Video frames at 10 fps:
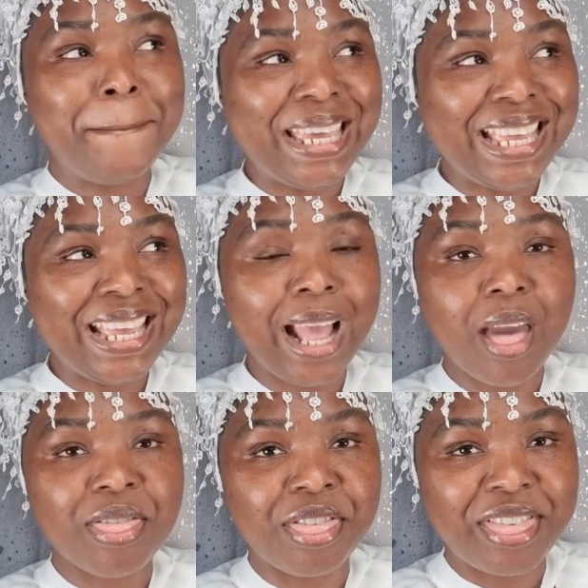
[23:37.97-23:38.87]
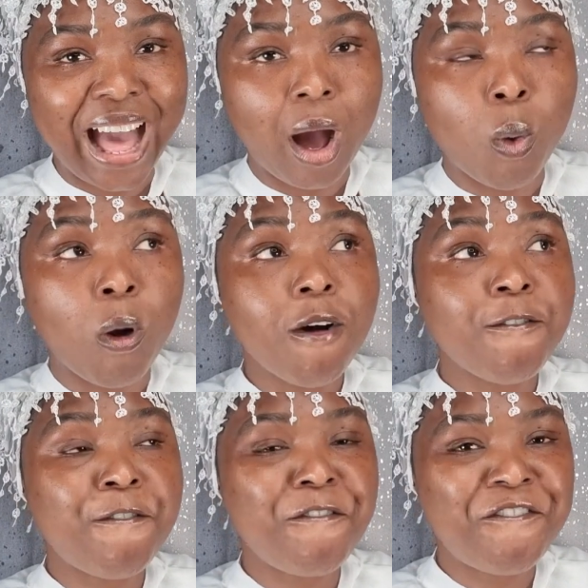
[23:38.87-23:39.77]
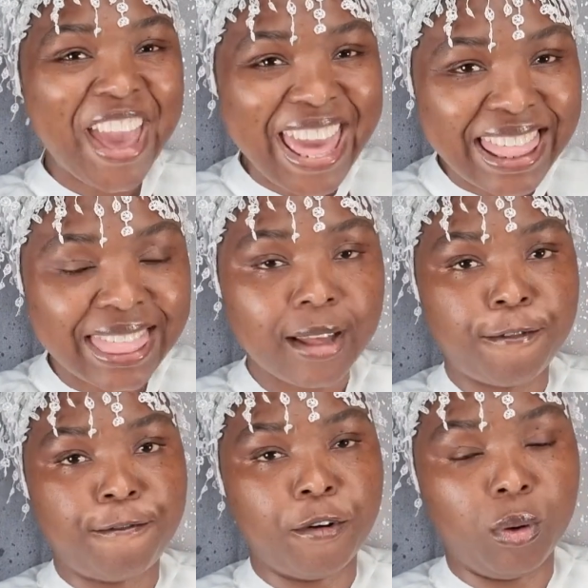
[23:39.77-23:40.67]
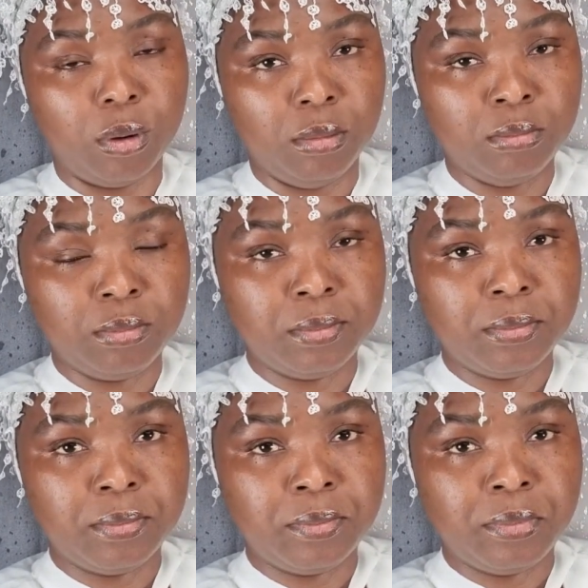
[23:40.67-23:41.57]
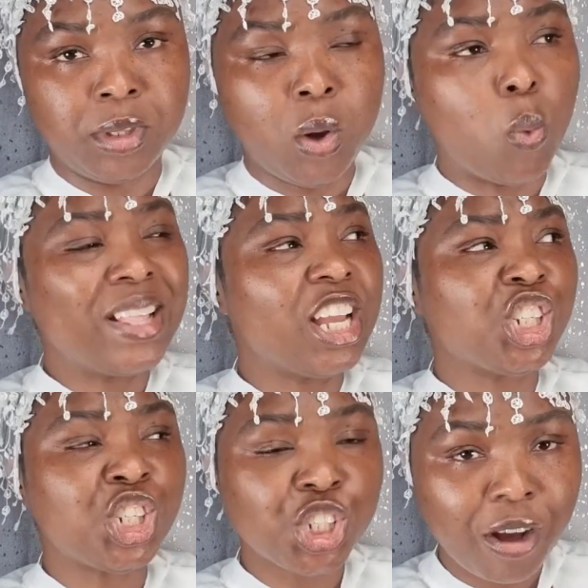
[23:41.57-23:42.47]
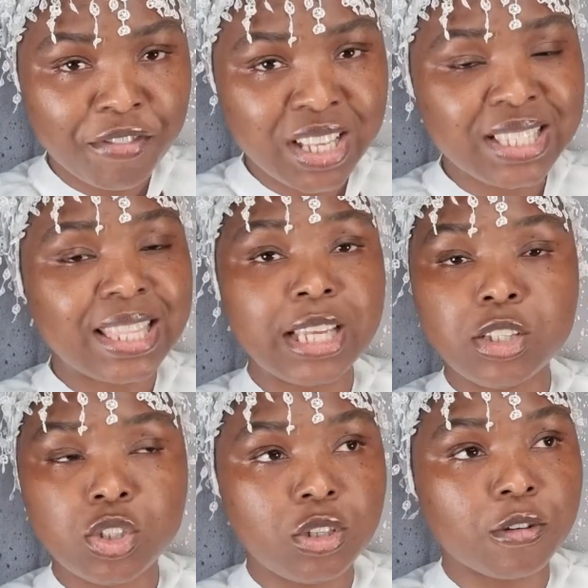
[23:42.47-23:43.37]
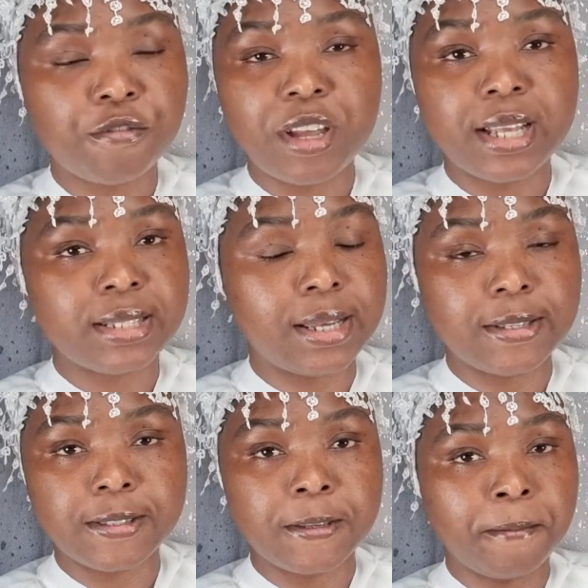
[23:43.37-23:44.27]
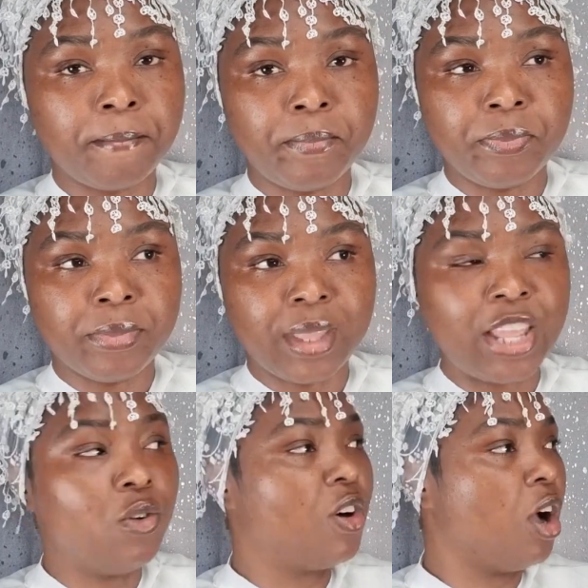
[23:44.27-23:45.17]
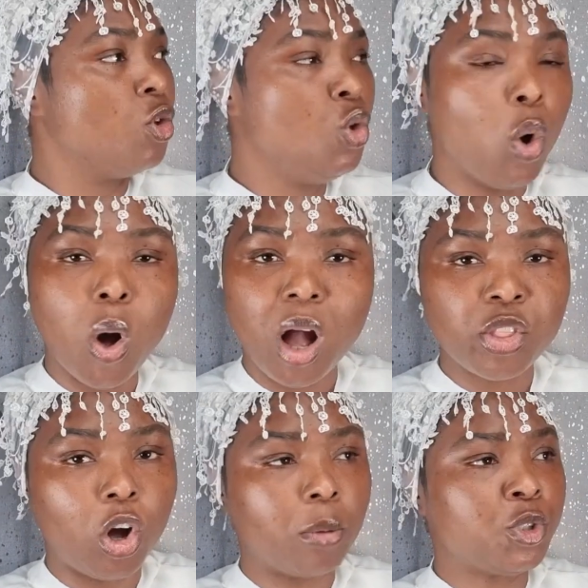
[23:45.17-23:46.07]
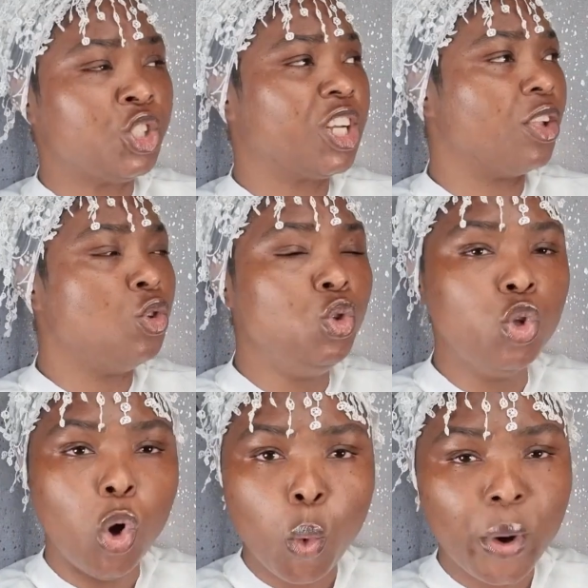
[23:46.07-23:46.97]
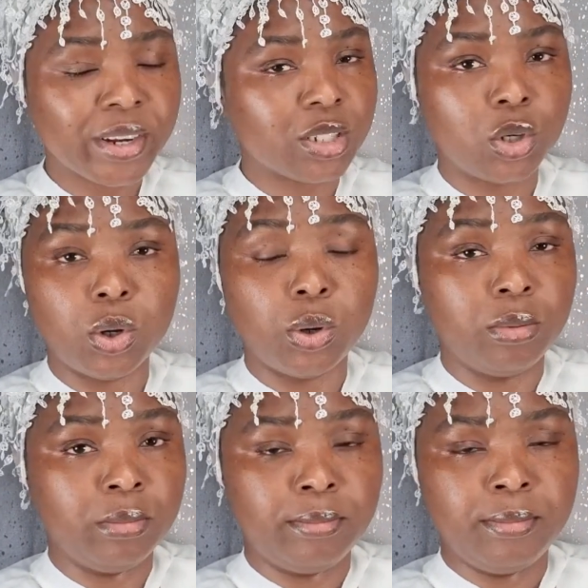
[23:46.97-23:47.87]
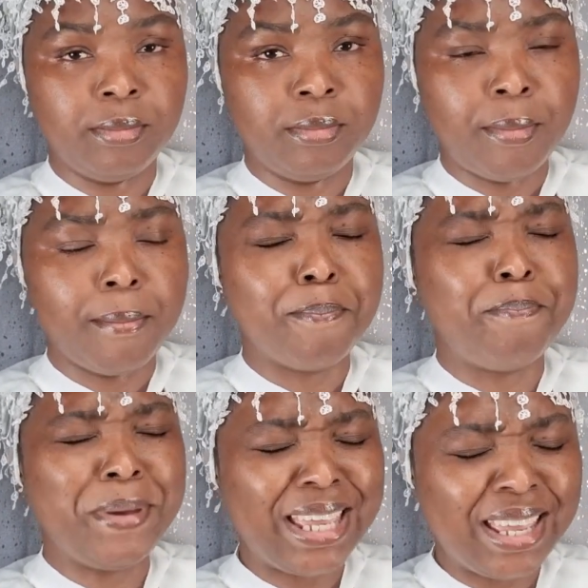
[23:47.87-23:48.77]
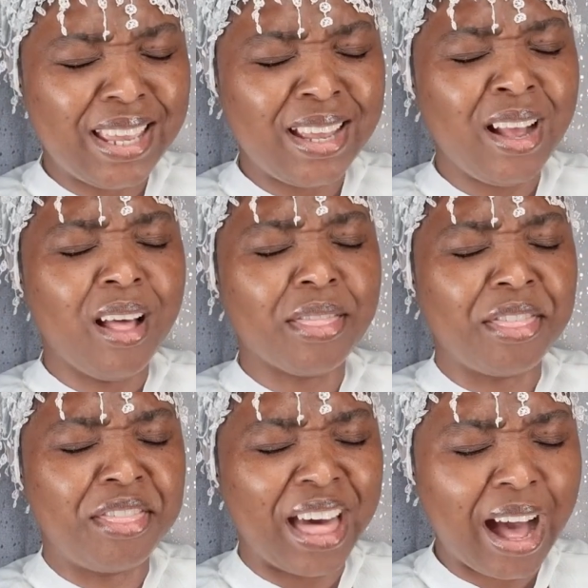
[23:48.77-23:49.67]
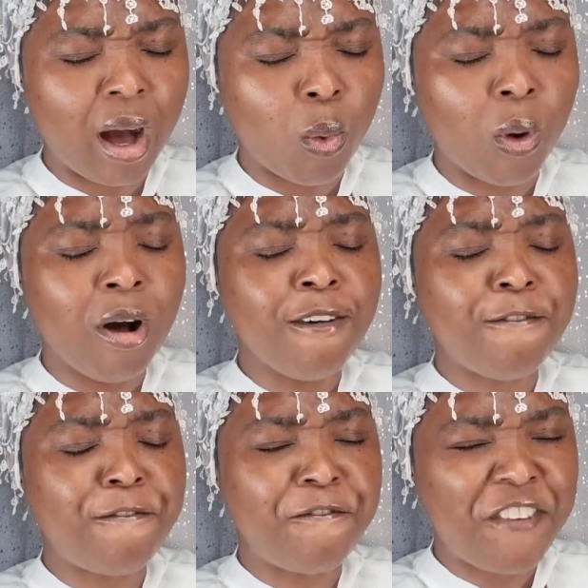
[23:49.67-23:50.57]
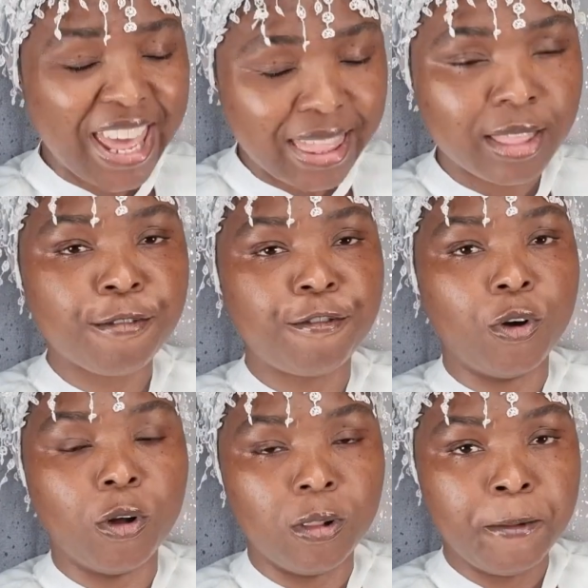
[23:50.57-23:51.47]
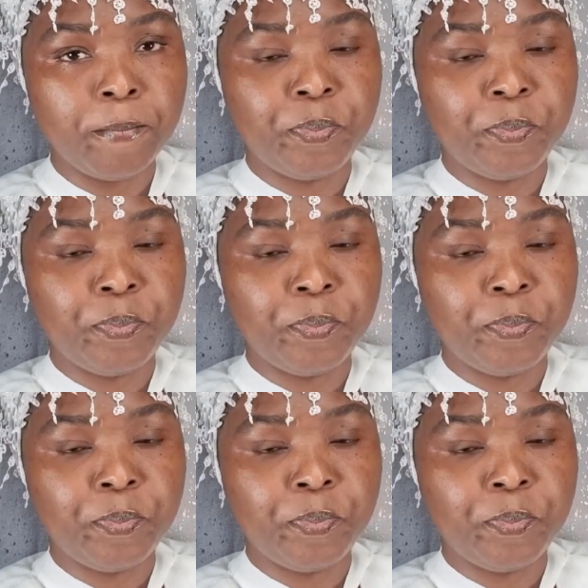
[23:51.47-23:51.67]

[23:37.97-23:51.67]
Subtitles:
Be thou faithful. When they shove this thing into your faces and you've got no other options, you've got nowhere to go, be thou faithful.